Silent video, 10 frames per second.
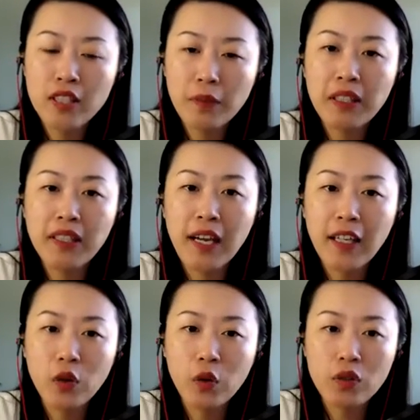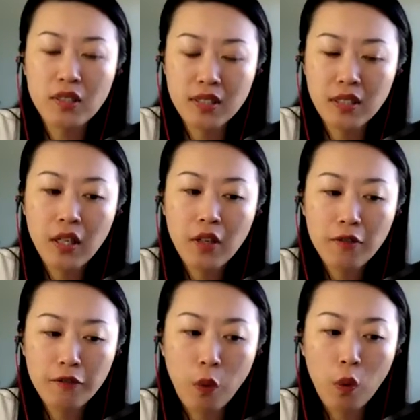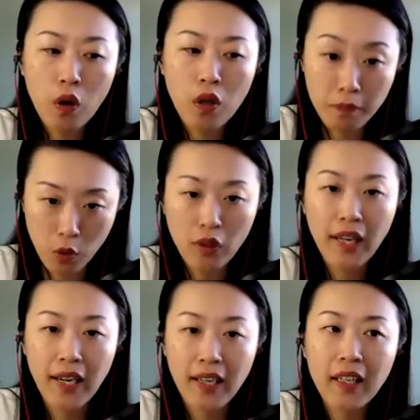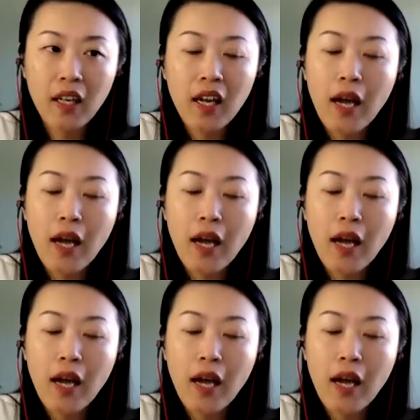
CBTi course formally,